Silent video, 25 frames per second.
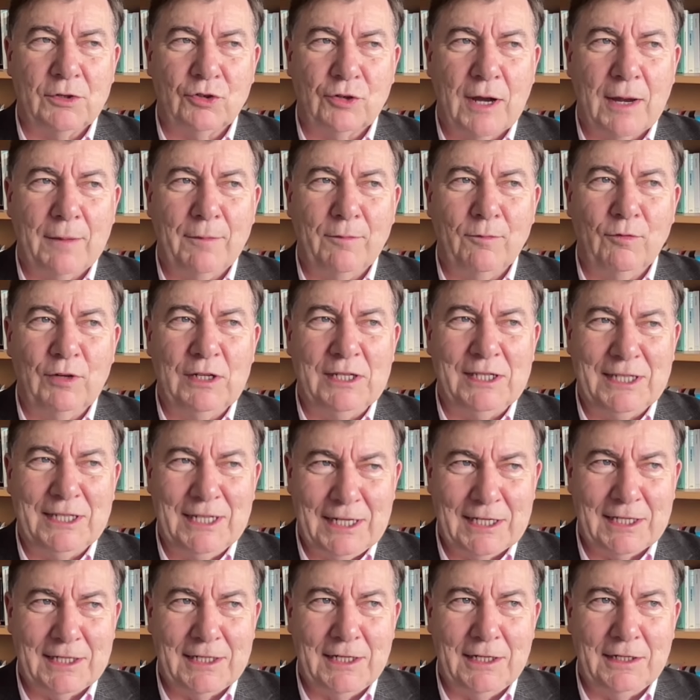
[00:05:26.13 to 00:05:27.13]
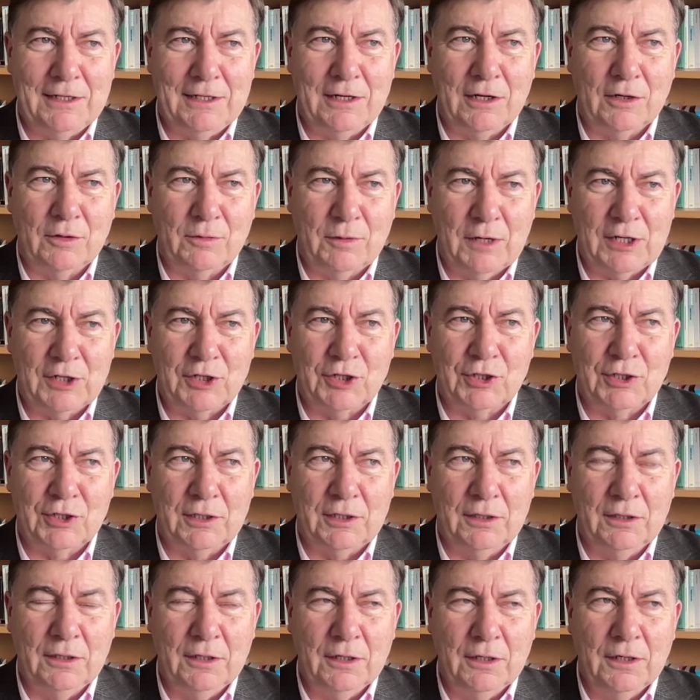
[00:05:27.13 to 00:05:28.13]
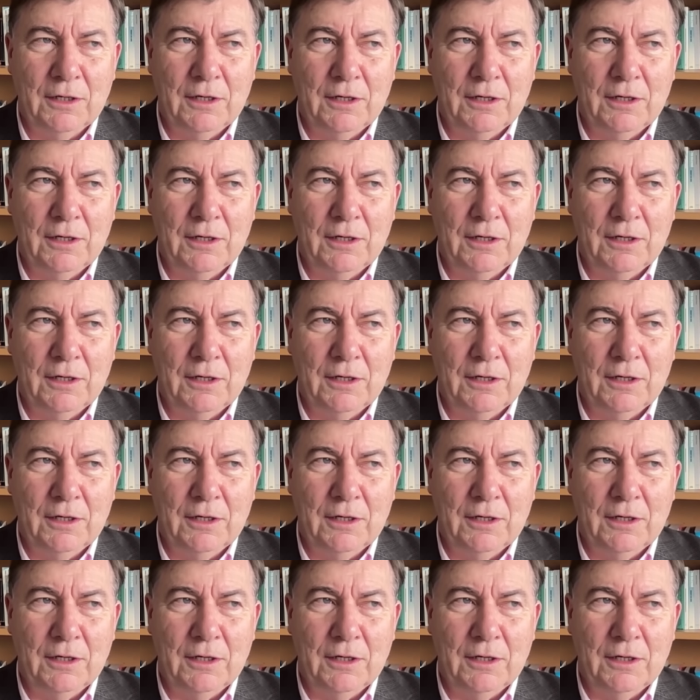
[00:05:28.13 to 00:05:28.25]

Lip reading: Trump resisted a question